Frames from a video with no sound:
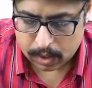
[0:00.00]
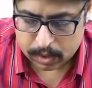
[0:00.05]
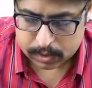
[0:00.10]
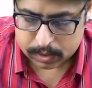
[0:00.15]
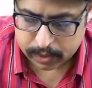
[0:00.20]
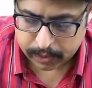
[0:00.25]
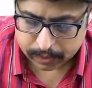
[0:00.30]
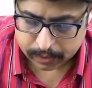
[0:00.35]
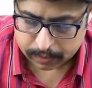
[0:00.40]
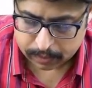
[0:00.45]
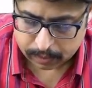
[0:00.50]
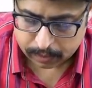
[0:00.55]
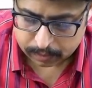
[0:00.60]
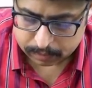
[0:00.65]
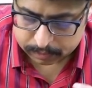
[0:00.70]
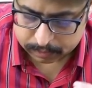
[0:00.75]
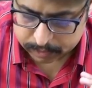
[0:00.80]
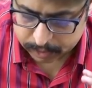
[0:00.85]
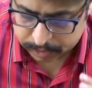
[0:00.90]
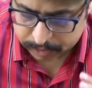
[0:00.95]
See,
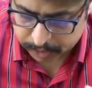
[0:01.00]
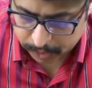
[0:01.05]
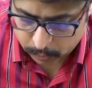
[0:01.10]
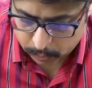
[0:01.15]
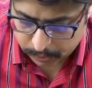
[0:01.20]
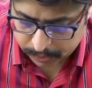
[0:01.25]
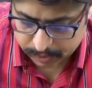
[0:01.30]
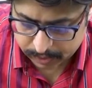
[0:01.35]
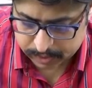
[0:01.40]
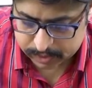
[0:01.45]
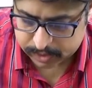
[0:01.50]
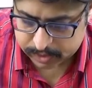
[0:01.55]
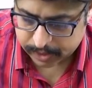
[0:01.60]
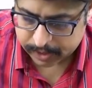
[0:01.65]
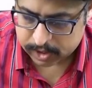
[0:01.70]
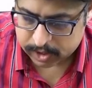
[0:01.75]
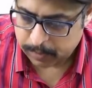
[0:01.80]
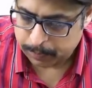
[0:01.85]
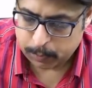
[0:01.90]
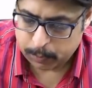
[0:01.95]
just try to
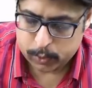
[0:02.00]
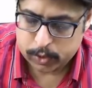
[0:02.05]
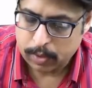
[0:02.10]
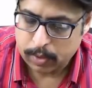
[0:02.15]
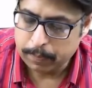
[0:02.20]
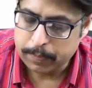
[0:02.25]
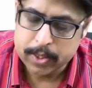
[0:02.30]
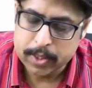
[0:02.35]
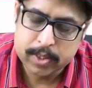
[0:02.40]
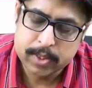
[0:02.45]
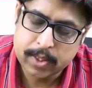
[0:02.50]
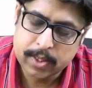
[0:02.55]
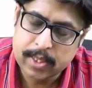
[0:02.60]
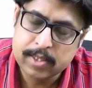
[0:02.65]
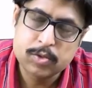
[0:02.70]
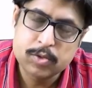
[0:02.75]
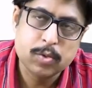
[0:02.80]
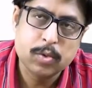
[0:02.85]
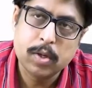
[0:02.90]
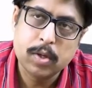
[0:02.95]
understand. Suppose a person
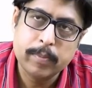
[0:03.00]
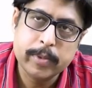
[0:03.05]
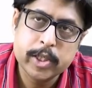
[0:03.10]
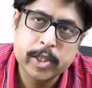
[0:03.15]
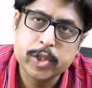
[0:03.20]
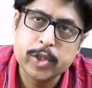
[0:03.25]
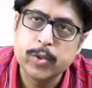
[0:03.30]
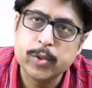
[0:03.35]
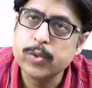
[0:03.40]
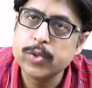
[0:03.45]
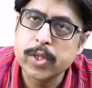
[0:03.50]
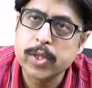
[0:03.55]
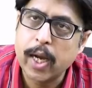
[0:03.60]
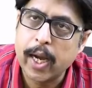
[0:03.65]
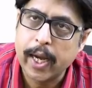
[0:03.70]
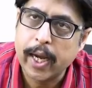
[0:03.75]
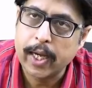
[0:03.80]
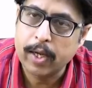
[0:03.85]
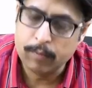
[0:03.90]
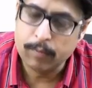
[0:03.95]
has to commit
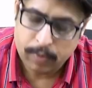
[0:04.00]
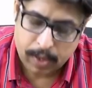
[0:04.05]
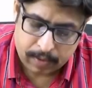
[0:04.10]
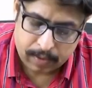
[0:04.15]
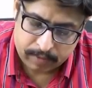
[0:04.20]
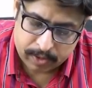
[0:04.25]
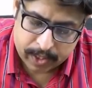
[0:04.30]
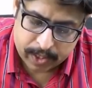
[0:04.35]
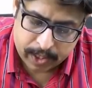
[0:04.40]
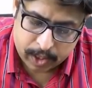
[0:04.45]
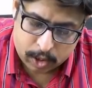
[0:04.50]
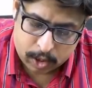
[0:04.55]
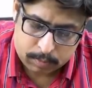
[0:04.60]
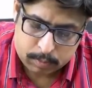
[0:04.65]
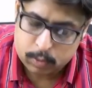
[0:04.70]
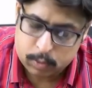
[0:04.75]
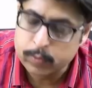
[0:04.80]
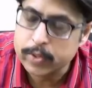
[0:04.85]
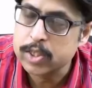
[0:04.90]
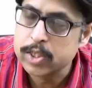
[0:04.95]
suicide. Why will he
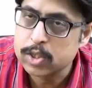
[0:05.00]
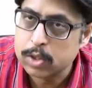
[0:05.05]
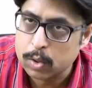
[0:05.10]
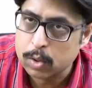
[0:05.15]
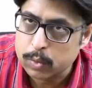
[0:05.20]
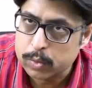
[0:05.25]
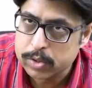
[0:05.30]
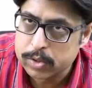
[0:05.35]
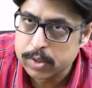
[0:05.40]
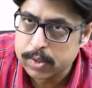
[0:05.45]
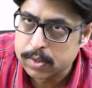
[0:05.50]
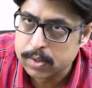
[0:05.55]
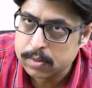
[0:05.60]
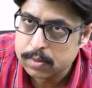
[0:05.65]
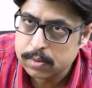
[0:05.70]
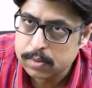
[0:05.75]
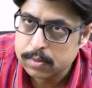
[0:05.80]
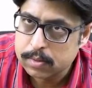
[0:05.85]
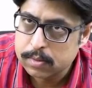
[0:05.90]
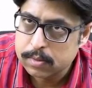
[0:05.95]
remove his clothes?
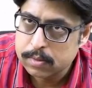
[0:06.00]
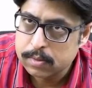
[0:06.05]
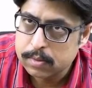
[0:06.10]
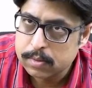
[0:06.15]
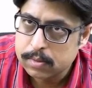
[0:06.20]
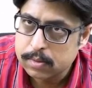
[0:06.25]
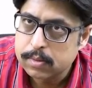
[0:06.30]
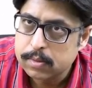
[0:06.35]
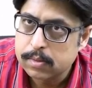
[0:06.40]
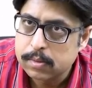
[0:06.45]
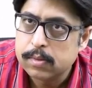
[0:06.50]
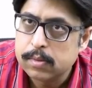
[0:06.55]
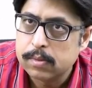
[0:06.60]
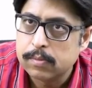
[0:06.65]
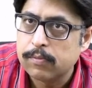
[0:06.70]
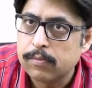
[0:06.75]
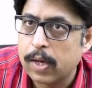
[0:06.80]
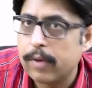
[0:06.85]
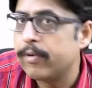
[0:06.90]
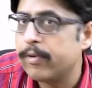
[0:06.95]

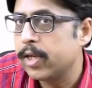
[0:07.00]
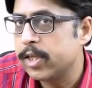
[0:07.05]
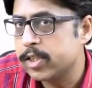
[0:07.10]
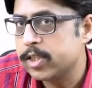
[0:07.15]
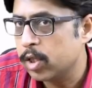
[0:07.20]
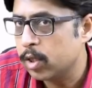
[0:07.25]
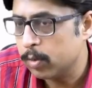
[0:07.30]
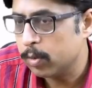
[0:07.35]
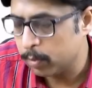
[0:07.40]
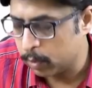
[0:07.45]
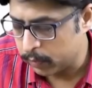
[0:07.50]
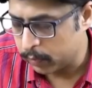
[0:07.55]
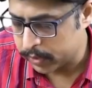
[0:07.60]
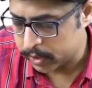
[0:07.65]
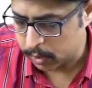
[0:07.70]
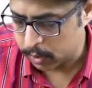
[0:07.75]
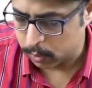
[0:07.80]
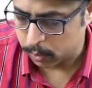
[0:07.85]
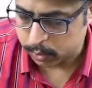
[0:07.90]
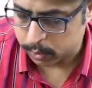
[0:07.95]
Why will he remove
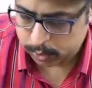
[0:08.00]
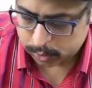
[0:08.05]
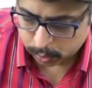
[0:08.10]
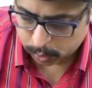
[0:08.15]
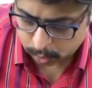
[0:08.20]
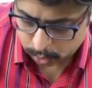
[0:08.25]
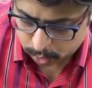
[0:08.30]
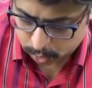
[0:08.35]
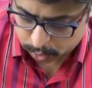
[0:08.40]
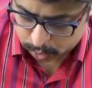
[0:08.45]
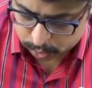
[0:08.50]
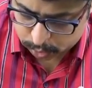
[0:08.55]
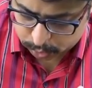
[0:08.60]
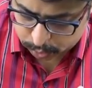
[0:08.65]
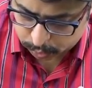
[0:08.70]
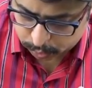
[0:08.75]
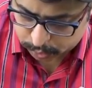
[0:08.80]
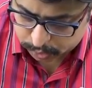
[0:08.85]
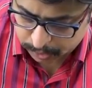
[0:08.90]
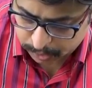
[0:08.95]
his clothes? So,
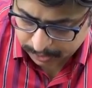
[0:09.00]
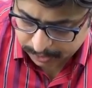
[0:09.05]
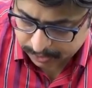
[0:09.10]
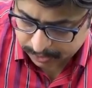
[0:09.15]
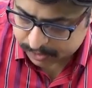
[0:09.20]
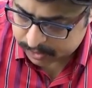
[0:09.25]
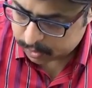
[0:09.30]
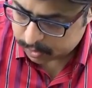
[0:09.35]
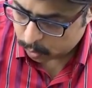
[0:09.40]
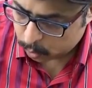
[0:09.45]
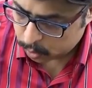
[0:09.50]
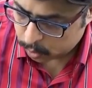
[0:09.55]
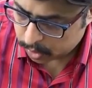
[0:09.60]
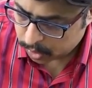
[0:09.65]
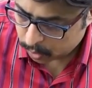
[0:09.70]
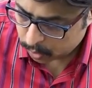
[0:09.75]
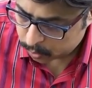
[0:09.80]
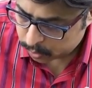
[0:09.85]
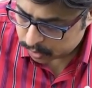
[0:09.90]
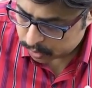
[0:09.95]
suicide is ruled
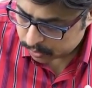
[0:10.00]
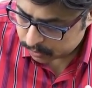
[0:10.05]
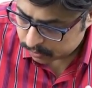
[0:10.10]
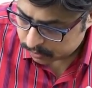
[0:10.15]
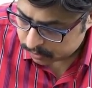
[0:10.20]
out.